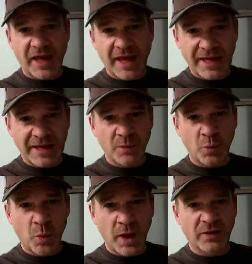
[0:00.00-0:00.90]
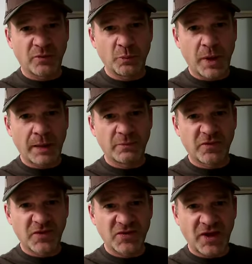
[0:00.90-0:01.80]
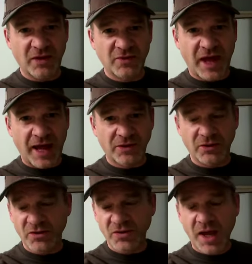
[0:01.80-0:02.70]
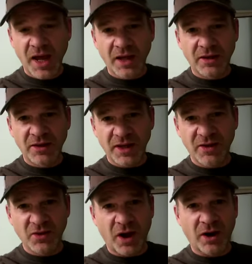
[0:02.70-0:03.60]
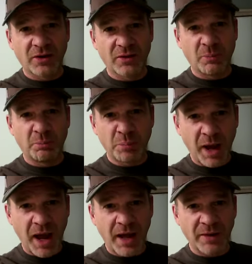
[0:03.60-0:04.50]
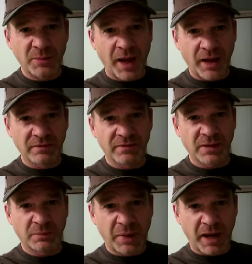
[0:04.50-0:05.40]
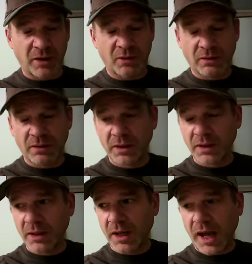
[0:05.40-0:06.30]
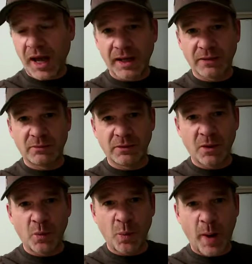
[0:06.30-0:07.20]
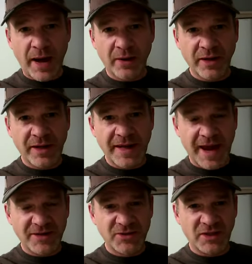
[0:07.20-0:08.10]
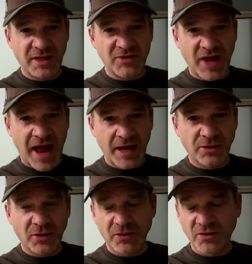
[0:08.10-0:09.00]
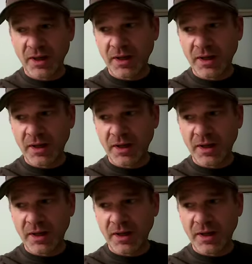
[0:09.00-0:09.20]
Any one of Bob Frizzell's actors, these are the bottom of the barrel. I don't know where he gets these actors.